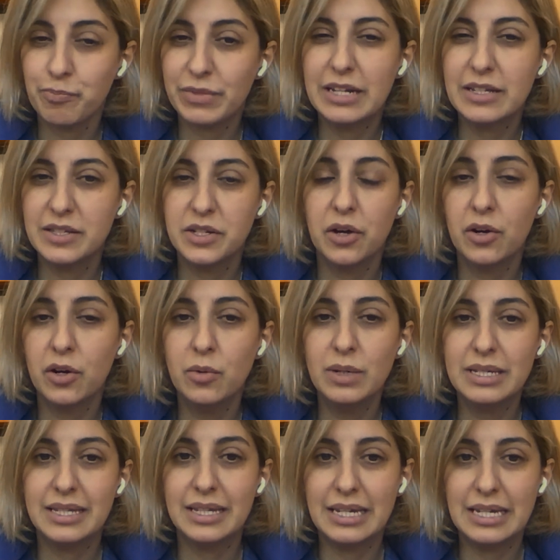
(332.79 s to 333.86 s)
it's not
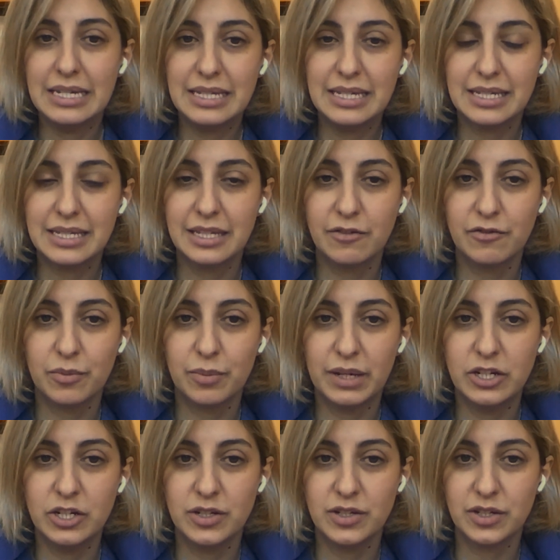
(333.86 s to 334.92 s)
always the easiest thing for
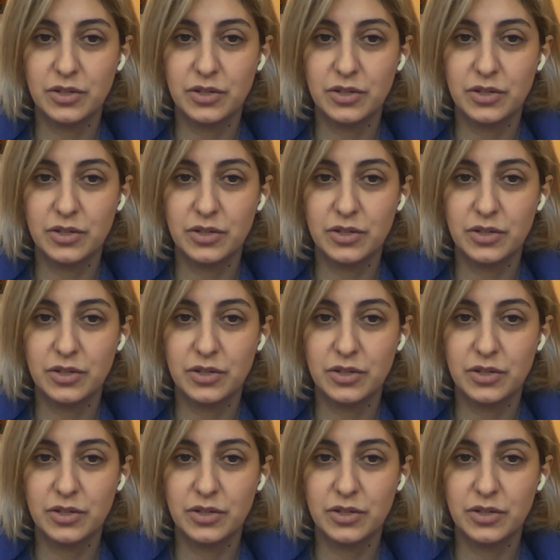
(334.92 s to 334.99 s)
patients